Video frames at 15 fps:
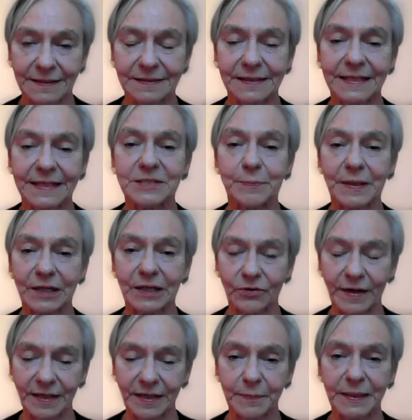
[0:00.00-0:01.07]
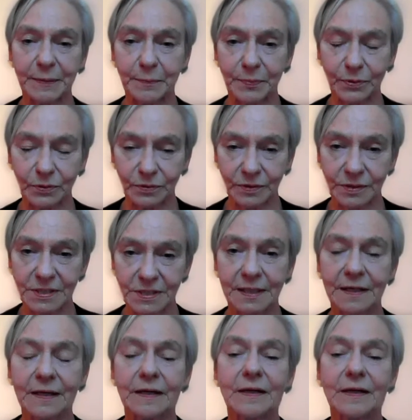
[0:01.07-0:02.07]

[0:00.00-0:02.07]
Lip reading: is going to be incredibly important,